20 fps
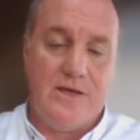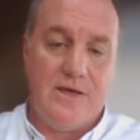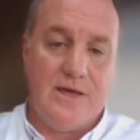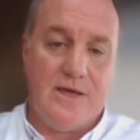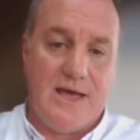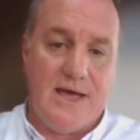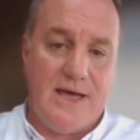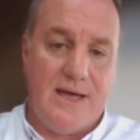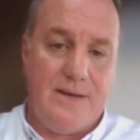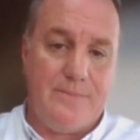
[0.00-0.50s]

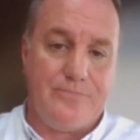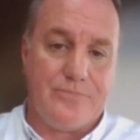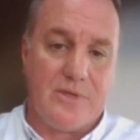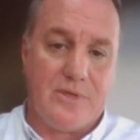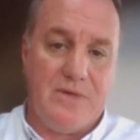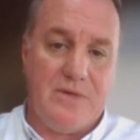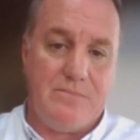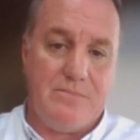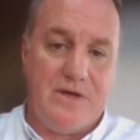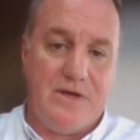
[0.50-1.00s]

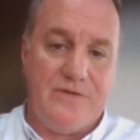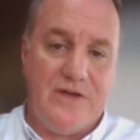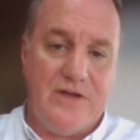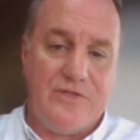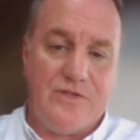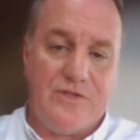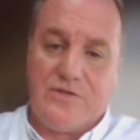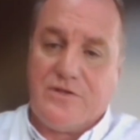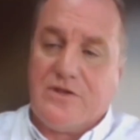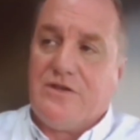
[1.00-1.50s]
My faith
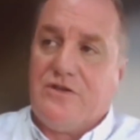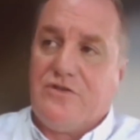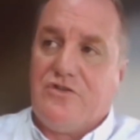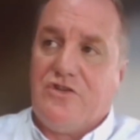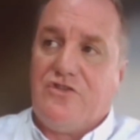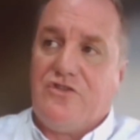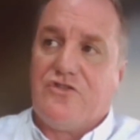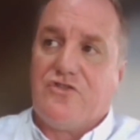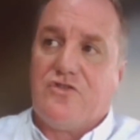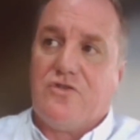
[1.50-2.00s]
isn't
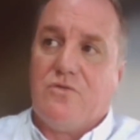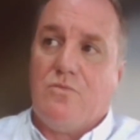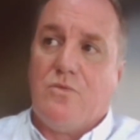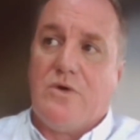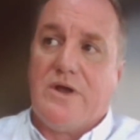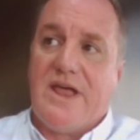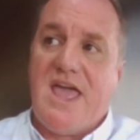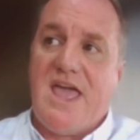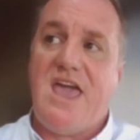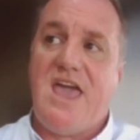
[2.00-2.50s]
contingent on what
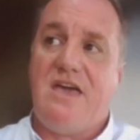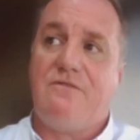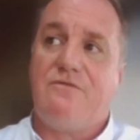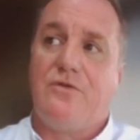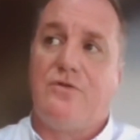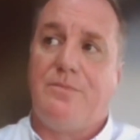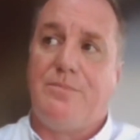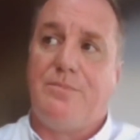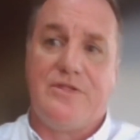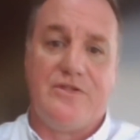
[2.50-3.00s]
I have or
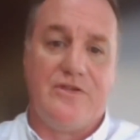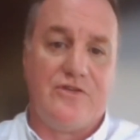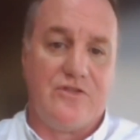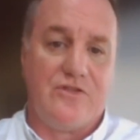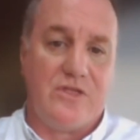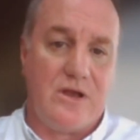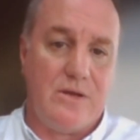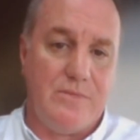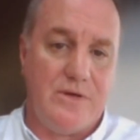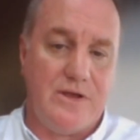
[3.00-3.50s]
the position
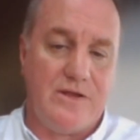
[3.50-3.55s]
that I'm in.